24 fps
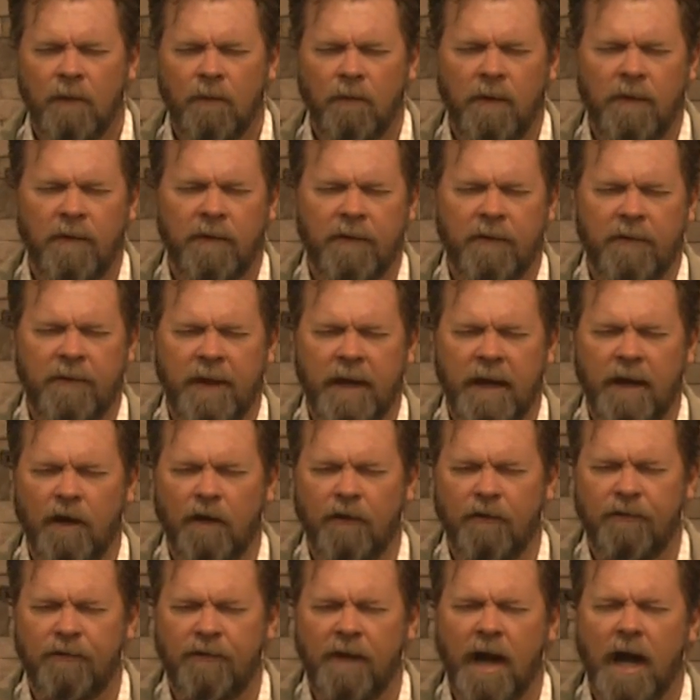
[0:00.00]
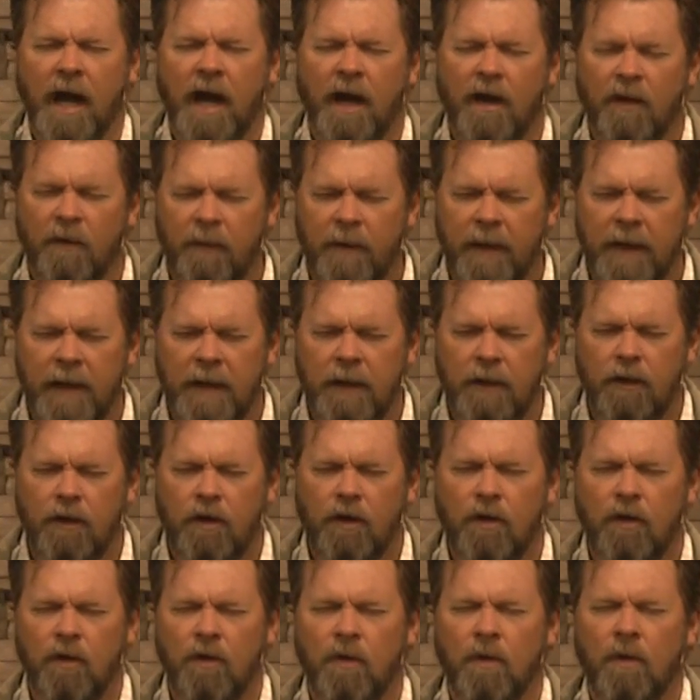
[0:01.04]
whether they are following
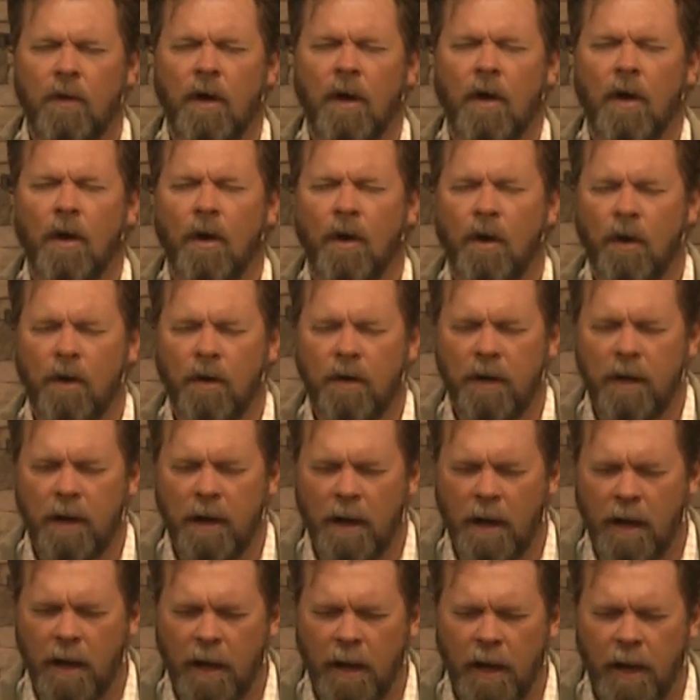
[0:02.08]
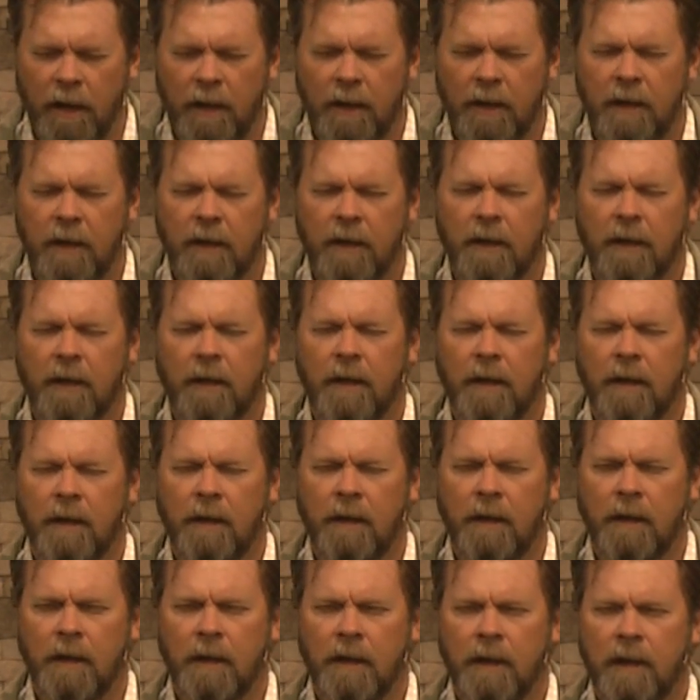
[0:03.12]
you or not,
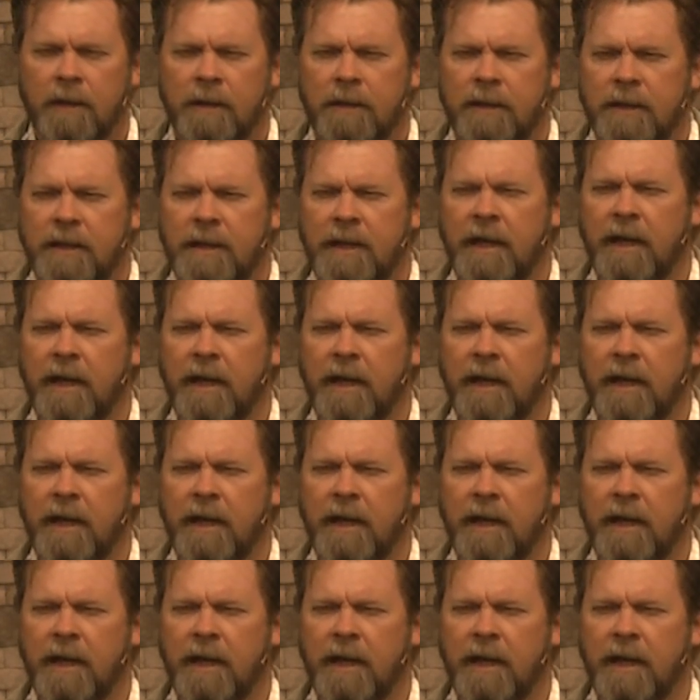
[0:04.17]
to